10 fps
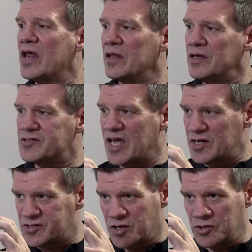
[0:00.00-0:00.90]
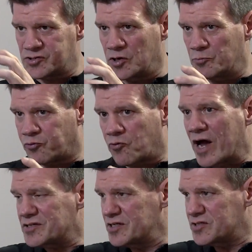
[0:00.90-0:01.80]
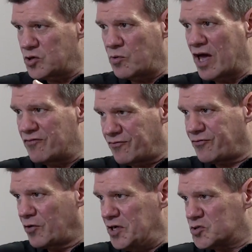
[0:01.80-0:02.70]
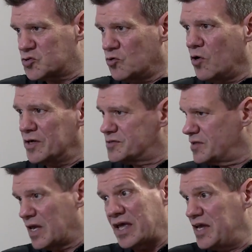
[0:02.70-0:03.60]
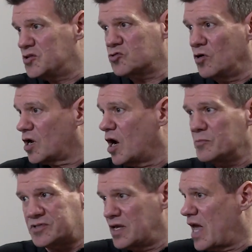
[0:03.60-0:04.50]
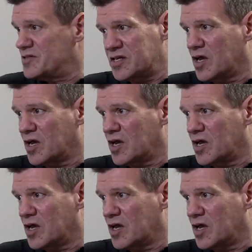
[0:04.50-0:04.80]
not a certain process that you have for each song. It's each song comes as it